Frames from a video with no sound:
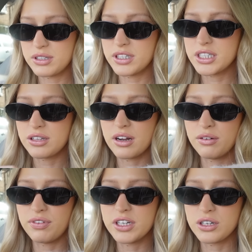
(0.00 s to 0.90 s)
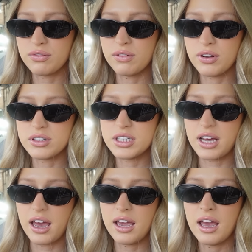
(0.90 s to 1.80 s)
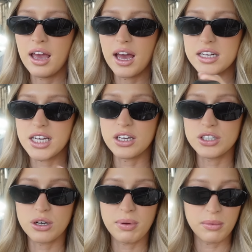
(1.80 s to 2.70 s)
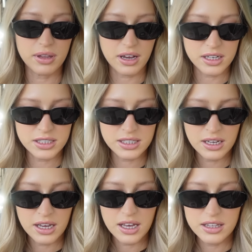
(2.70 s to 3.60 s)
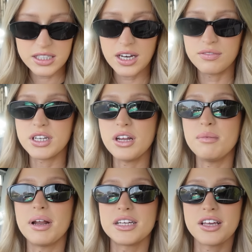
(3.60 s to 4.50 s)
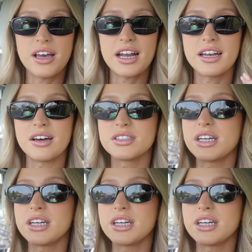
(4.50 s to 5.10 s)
So I just thought I would finish off the vlog today and take you shopping with us this afternoon, but let's go get our nails